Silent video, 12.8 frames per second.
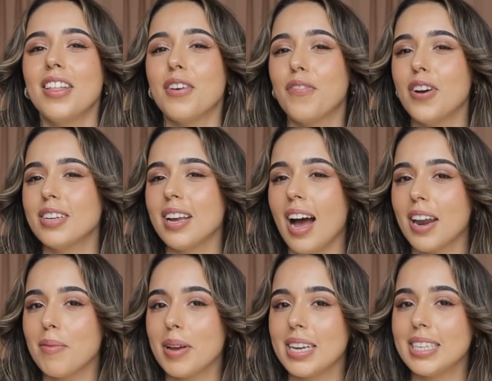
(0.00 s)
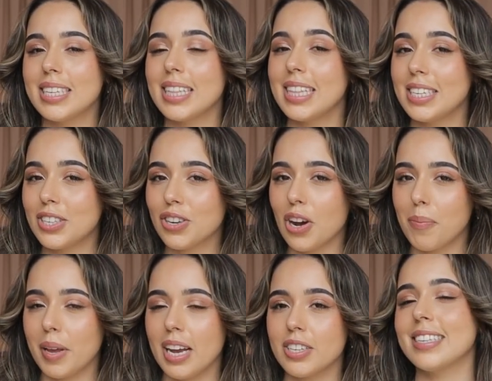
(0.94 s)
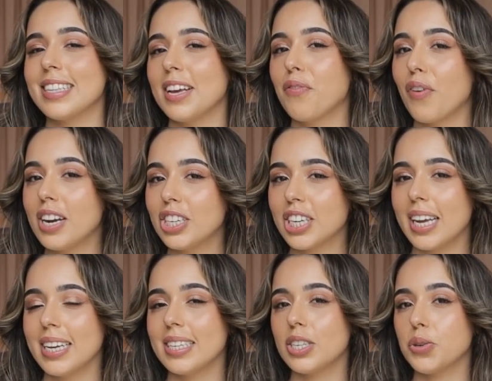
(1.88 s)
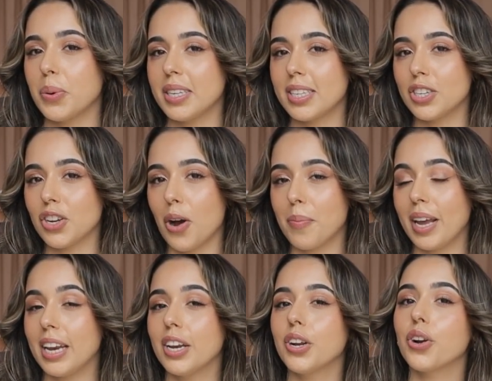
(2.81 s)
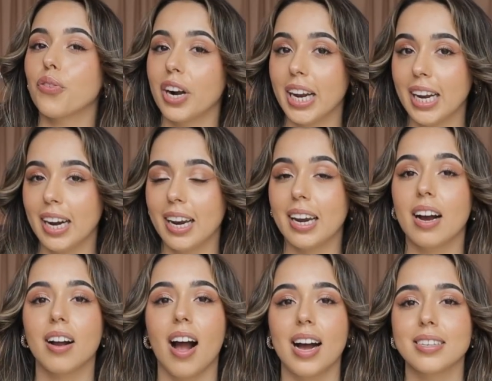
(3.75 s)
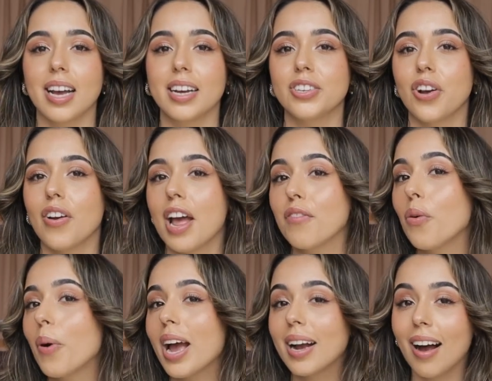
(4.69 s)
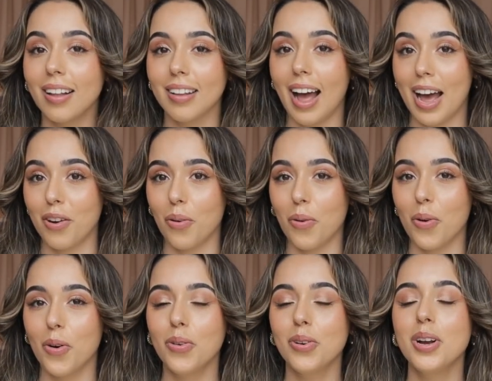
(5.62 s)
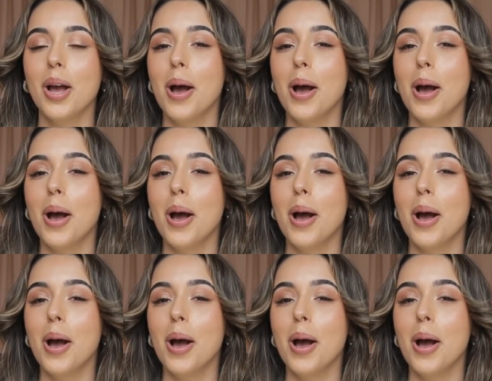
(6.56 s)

the first item is this top here. It's the French Kiss Twist top in green. Now guys, I don't ever wear color at all.